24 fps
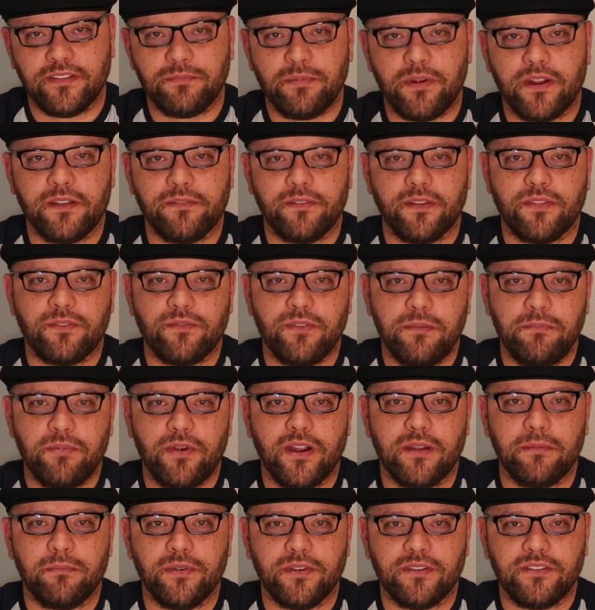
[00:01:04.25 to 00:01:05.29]
It's part of a three
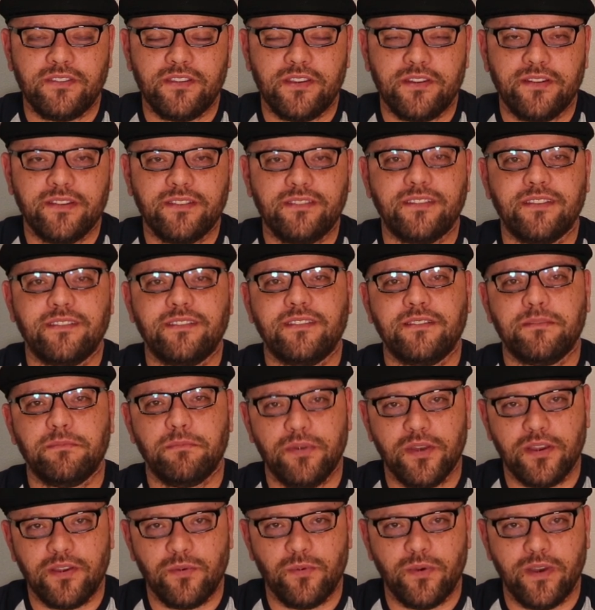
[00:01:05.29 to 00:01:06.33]
part book series. This is
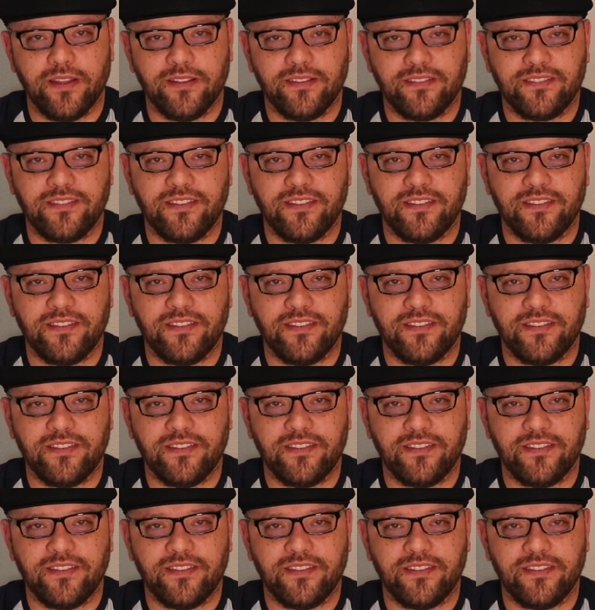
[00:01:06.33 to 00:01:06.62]
book one.